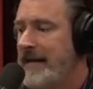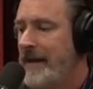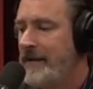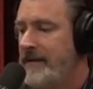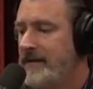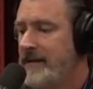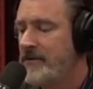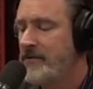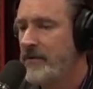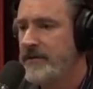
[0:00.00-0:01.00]
happened in the
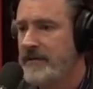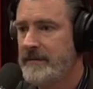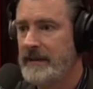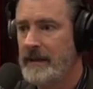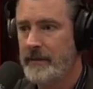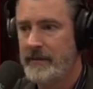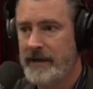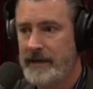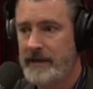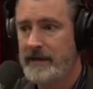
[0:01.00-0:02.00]
territories that have been
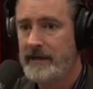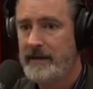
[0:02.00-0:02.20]
liberated.